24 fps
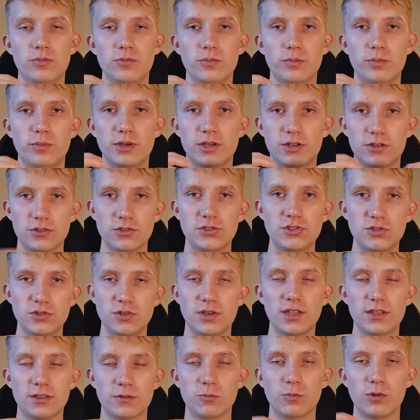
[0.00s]
because you
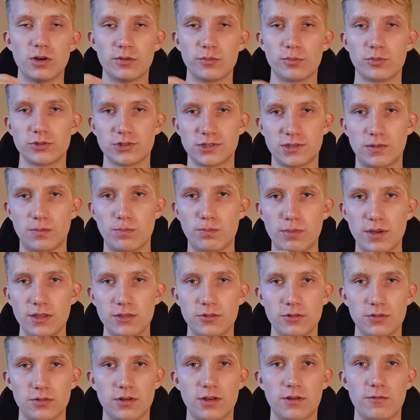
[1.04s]
get 1%
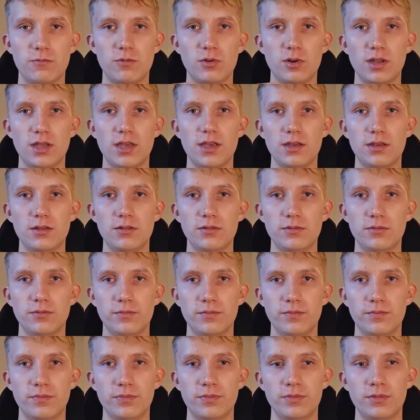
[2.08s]
better every day,
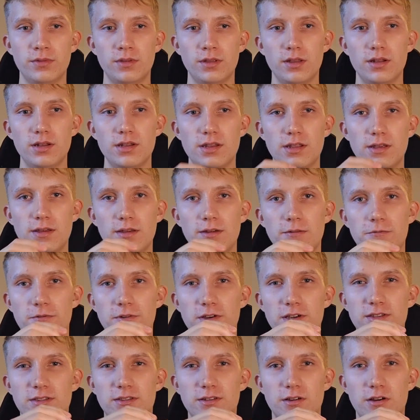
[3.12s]
the
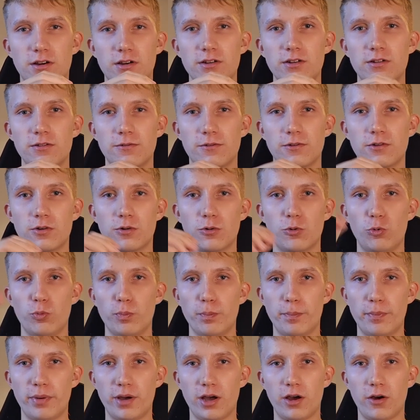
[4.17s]
effect kind of
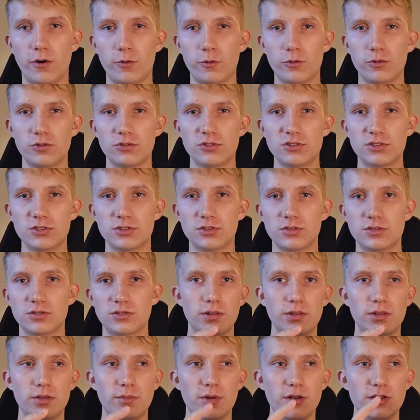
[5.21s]
compounds.
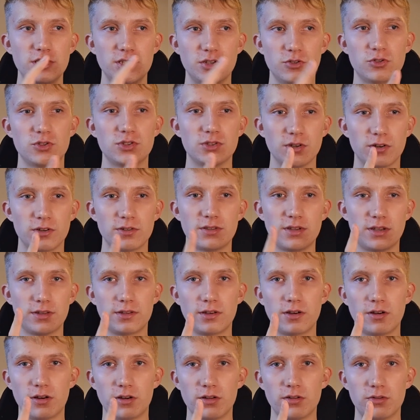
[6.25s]
Imagine you start at
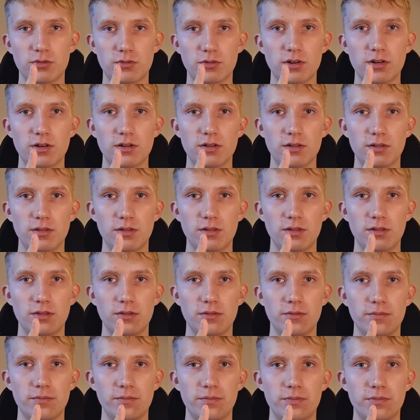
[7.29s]
100.
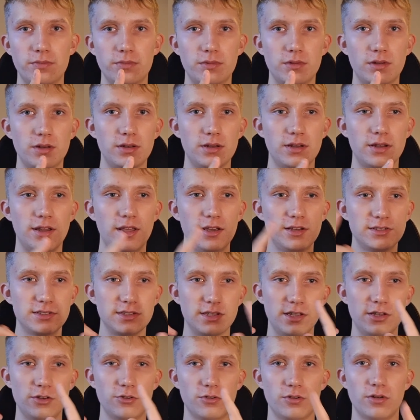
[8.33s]
The next
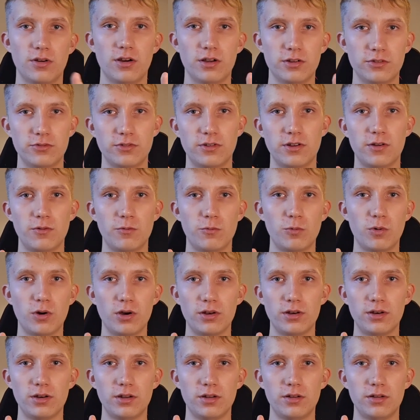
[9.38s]
day you're
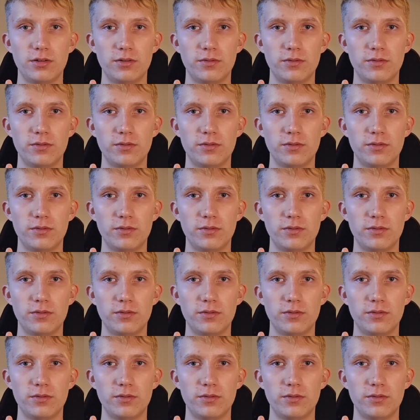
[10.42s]
101.